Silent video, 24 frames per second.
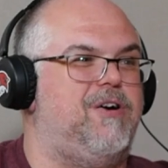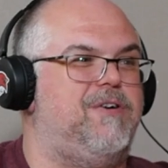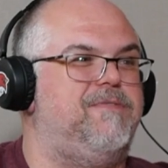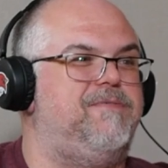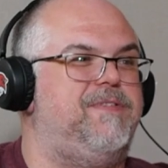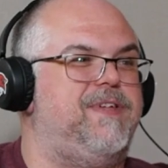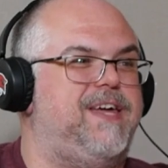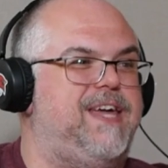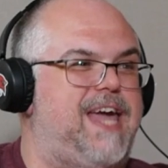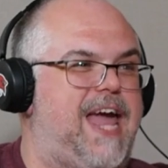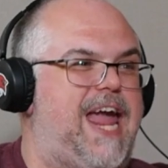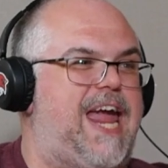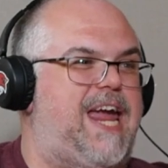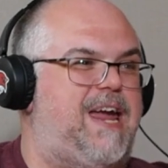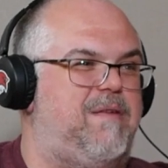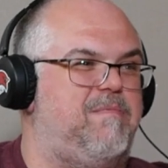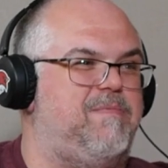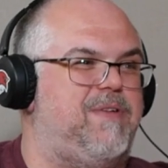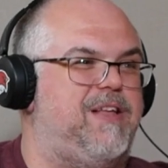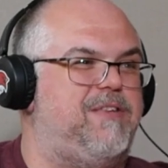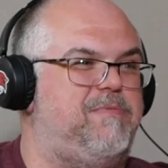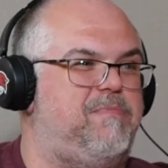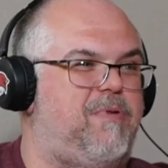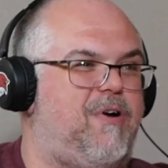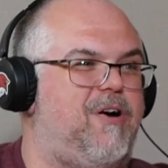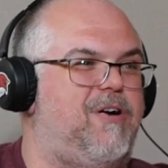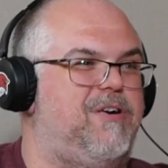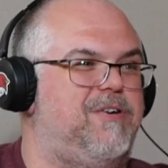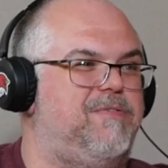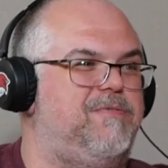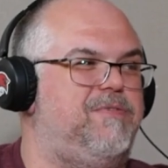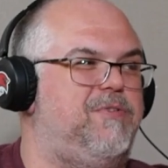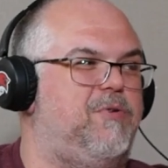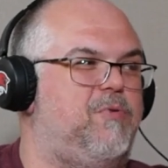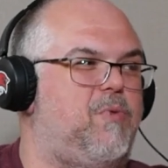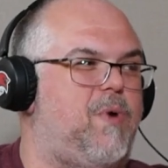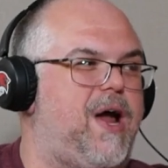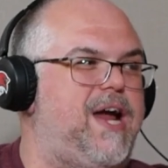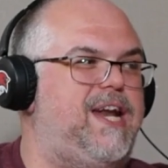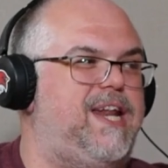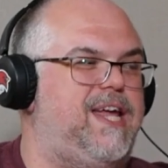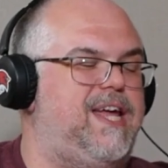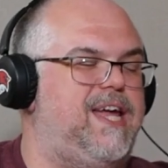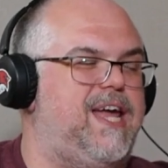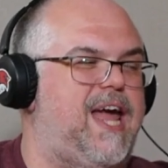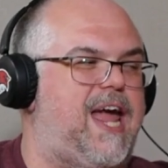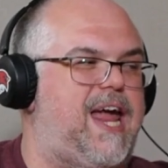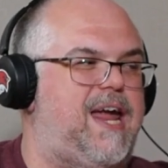of the game. That's part of the
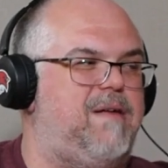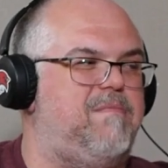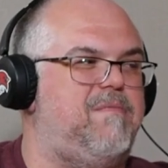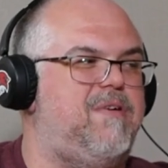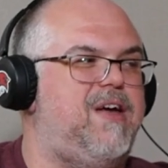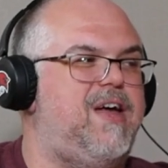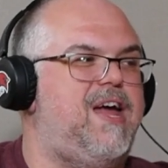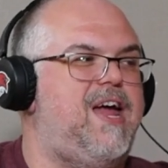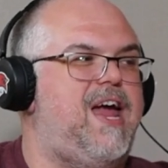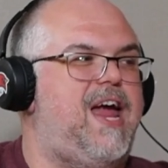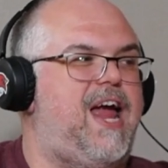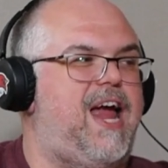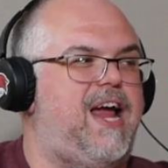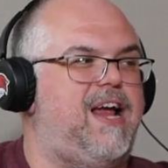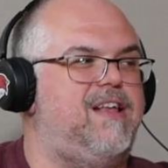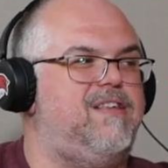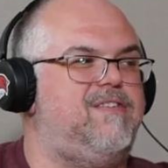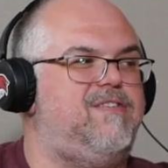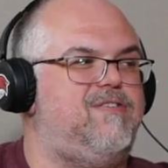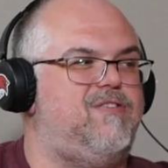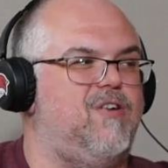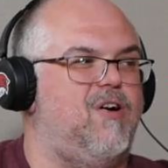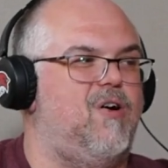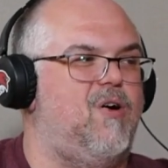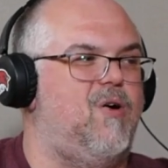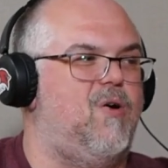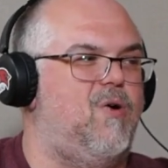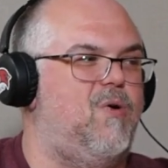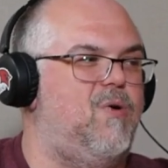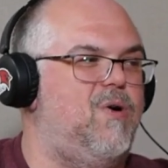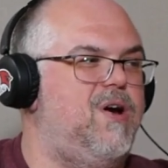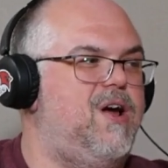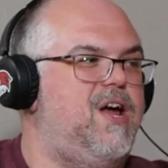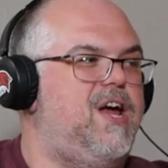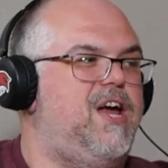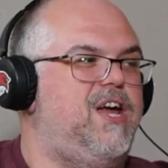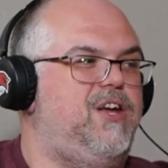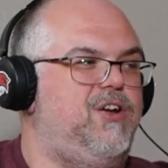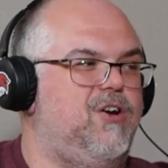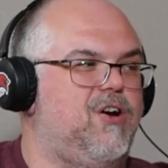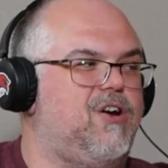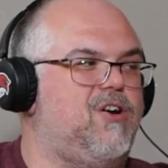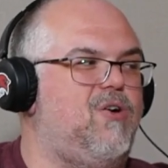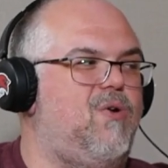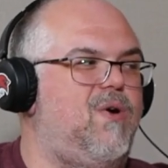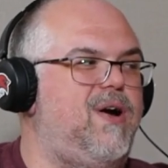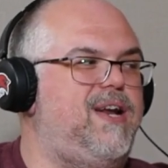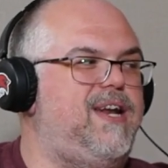writing game. And so you're
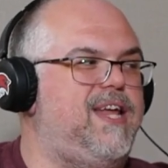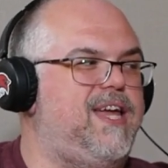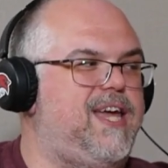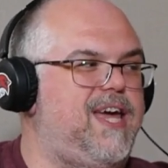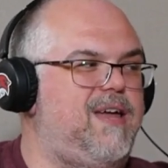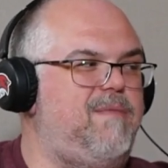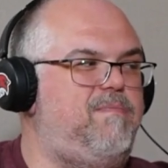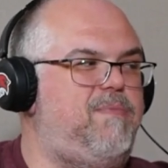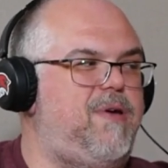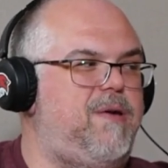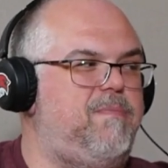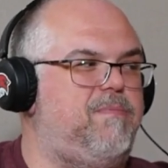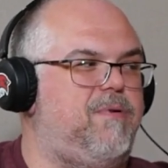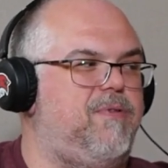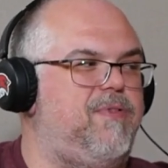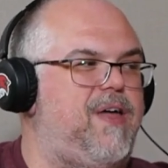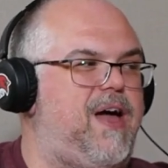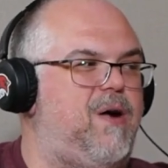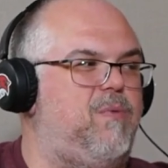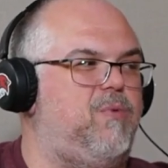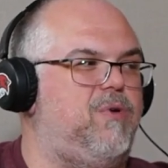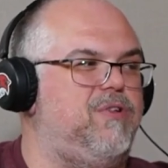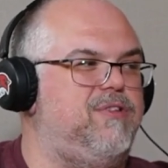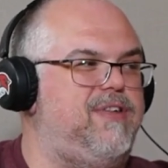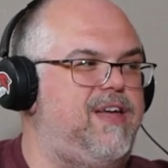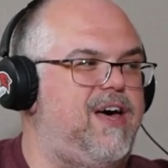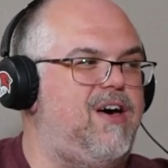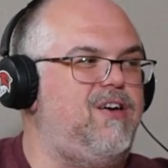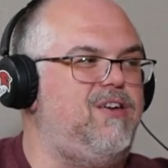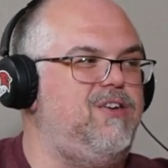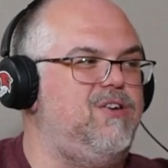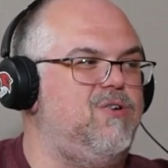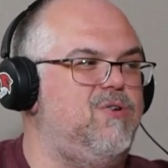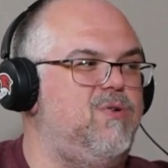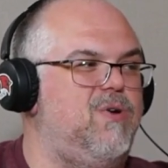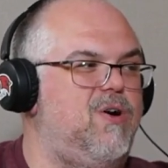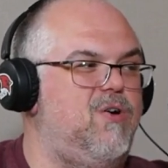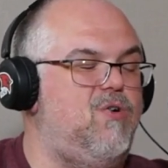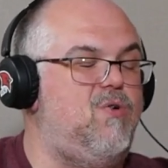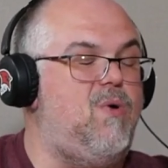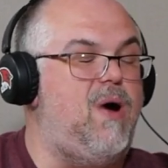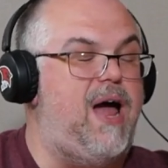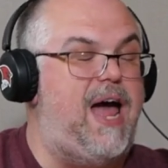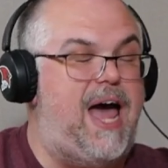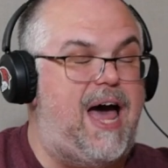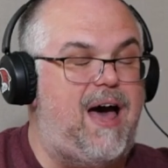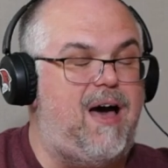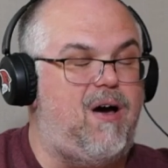going to get people that will tell you who
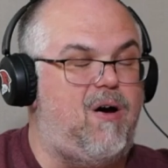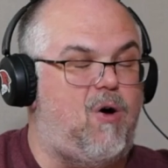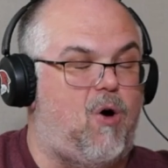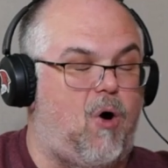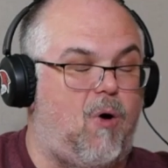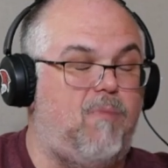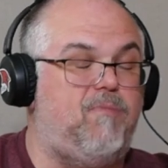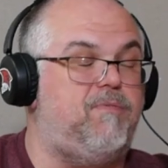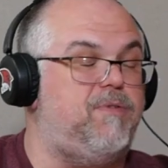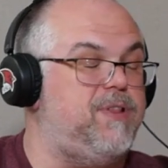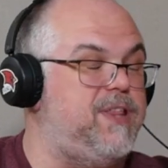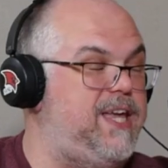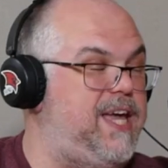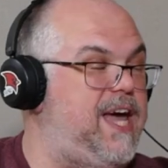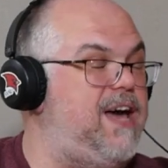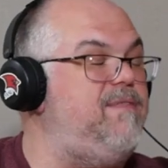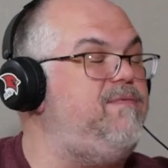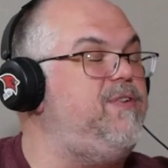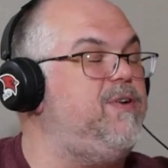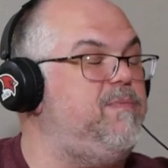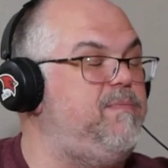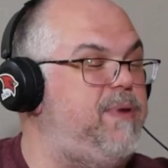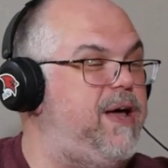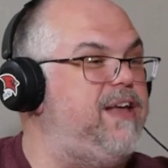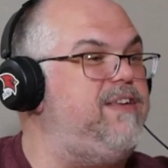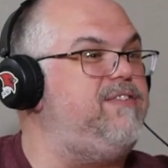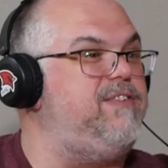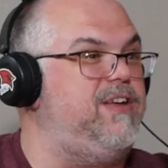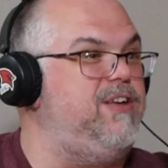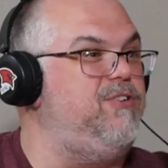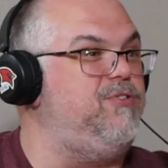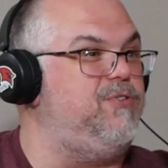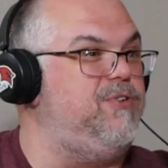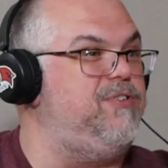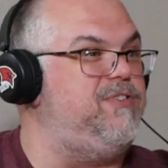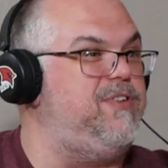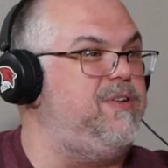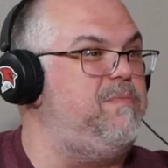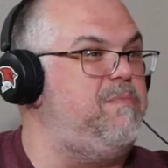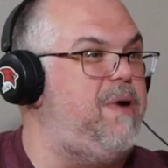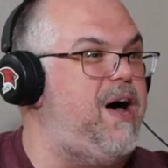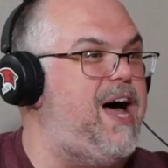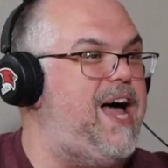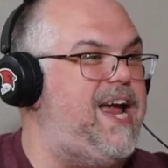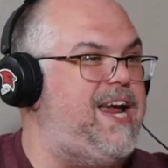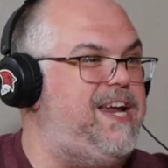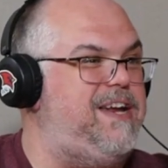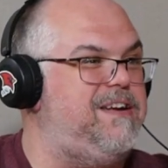hopefully have your best interest in
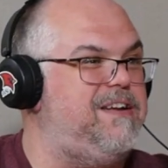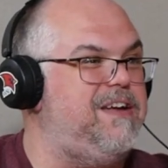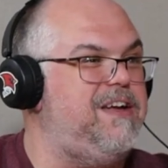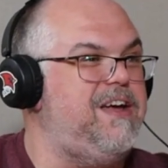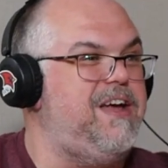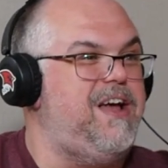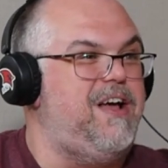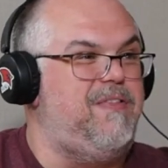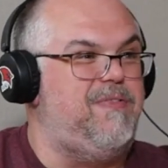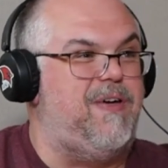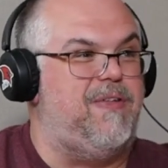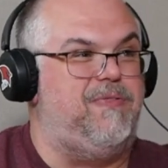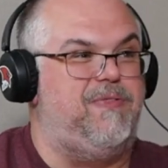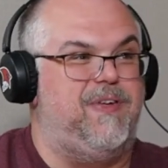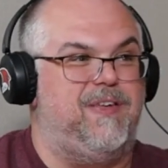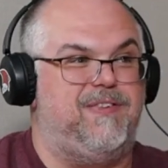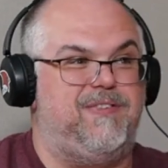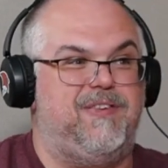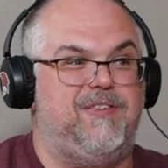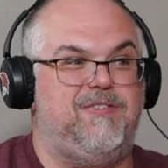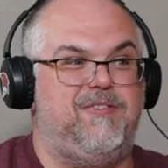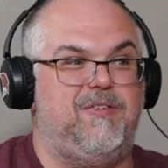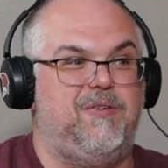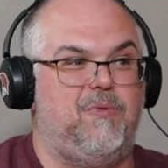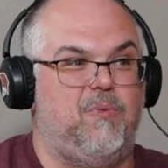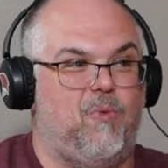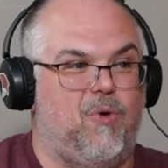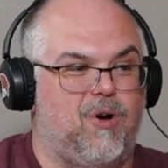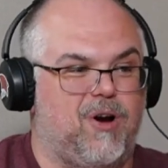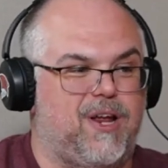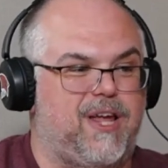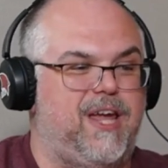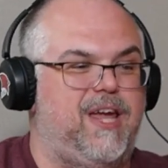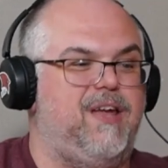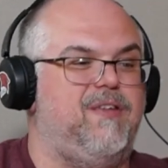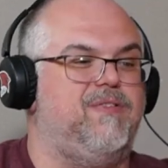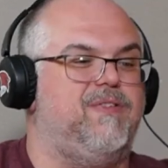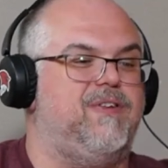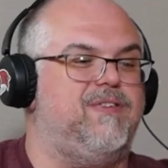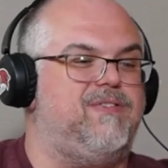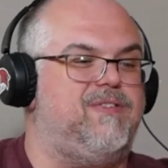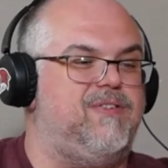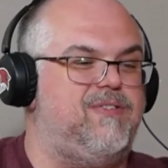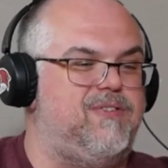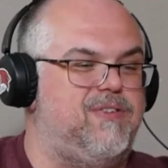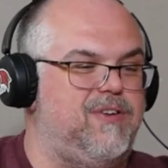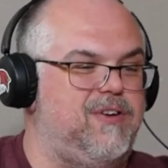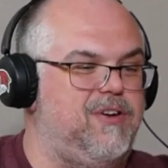mind, that this isn't working, this
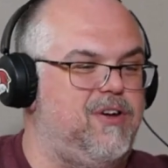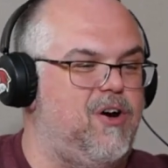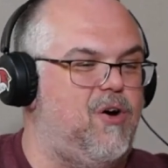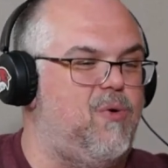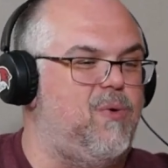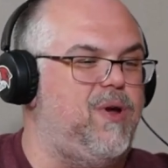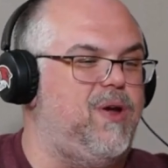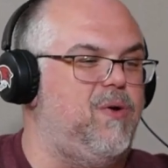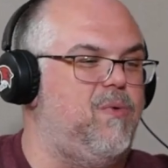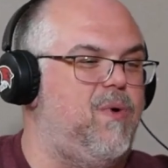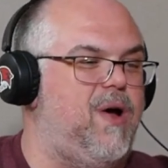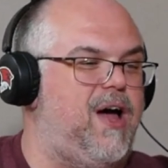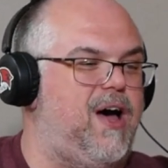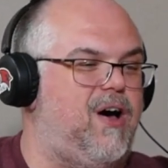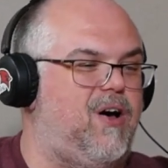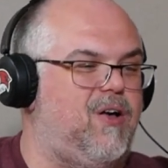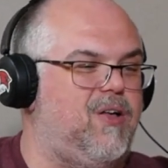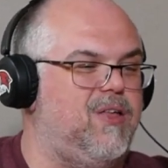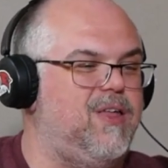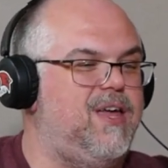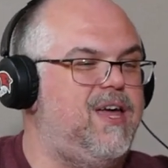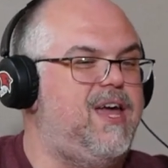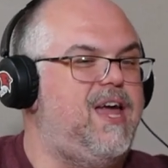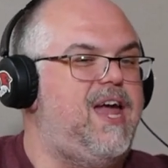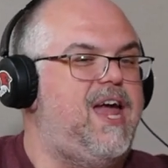isn't going well.